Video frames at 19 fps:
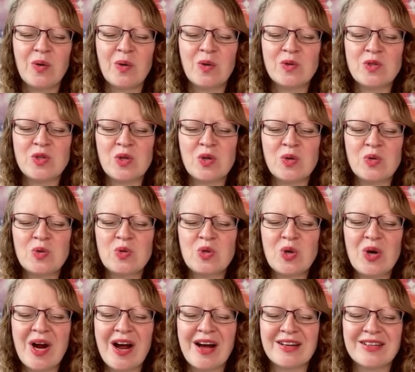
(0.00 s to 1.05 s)
Or do you
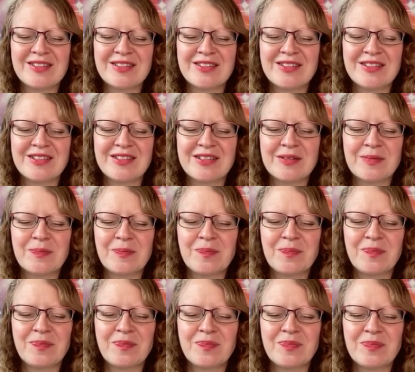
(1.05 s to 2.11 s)
trust
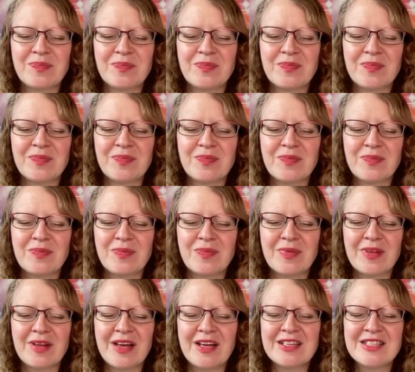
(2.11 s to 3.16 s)

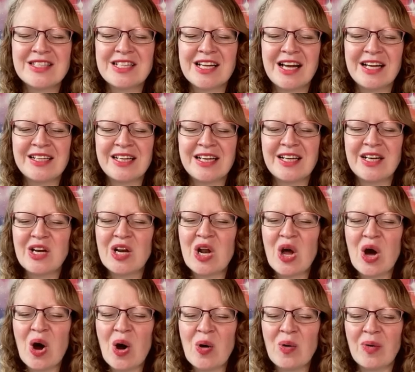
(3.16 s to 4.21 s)
a slightly
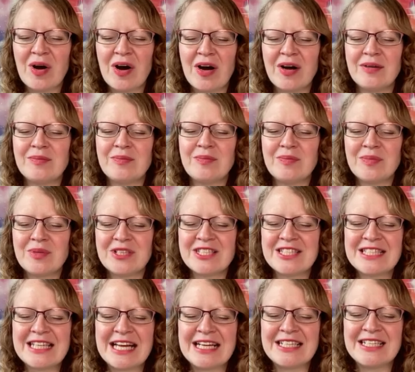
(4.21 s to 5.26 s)
lower
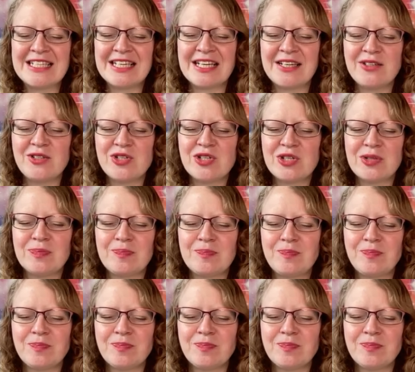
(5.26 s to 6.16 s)
percentage?